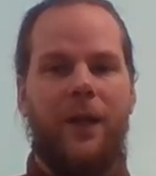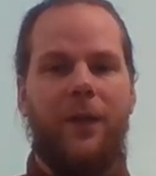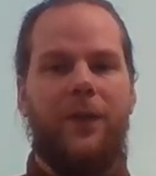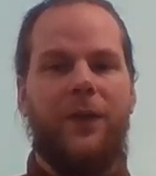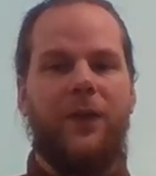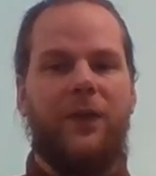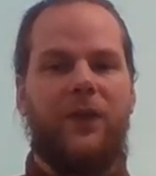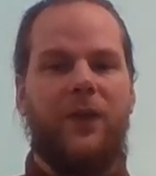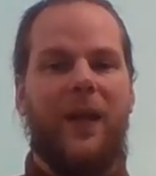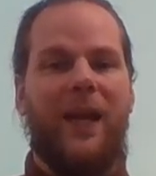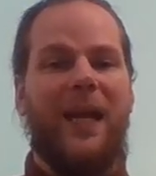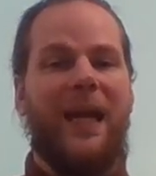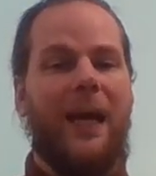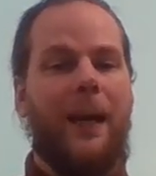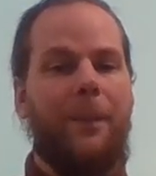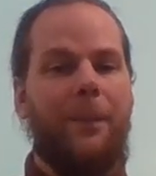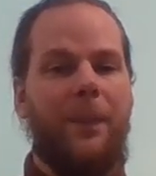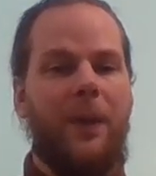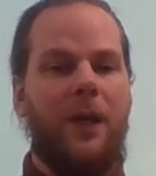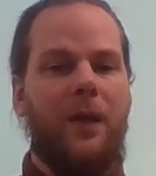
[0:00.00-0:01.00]
This
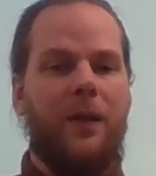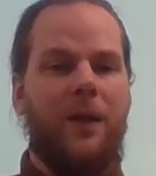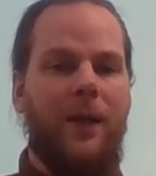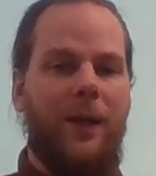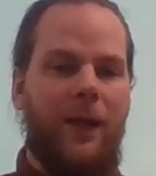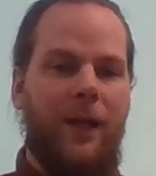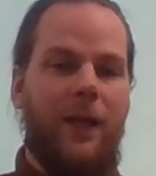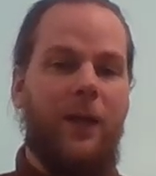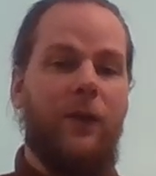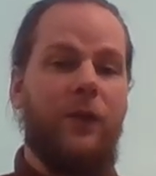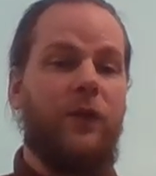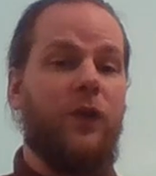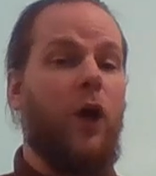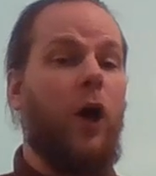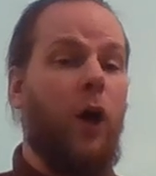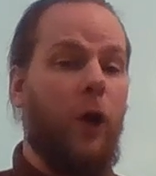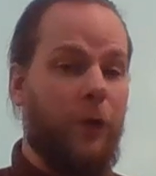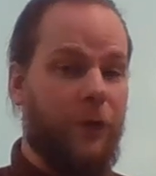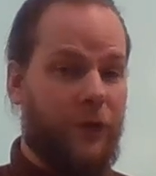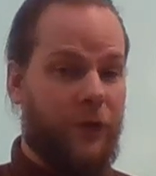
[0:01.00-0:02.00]
M is
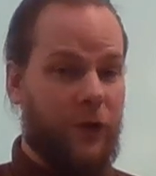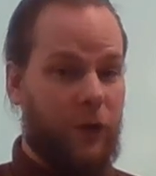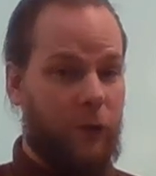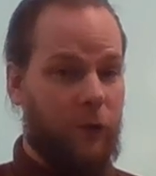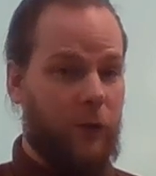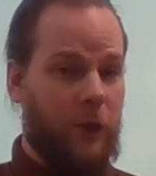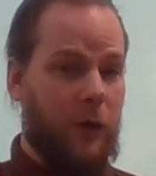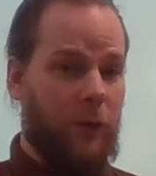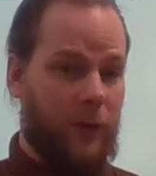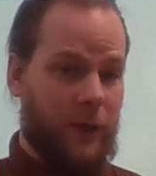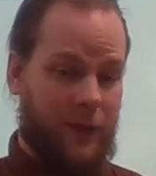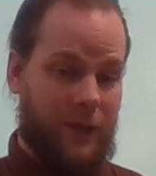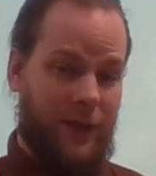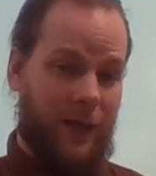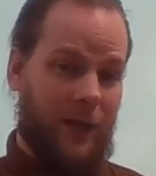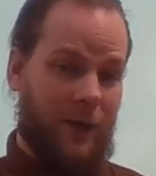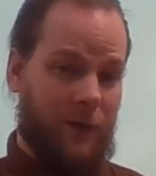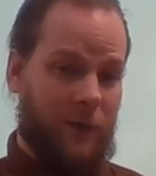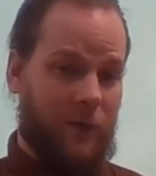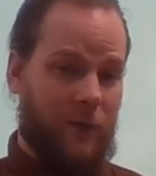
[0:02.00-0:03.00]
also
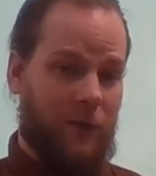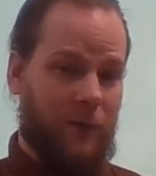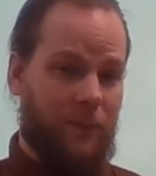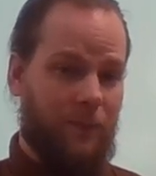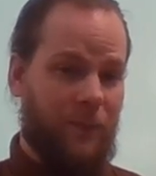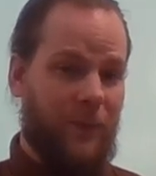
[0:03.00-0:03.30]
lowercase.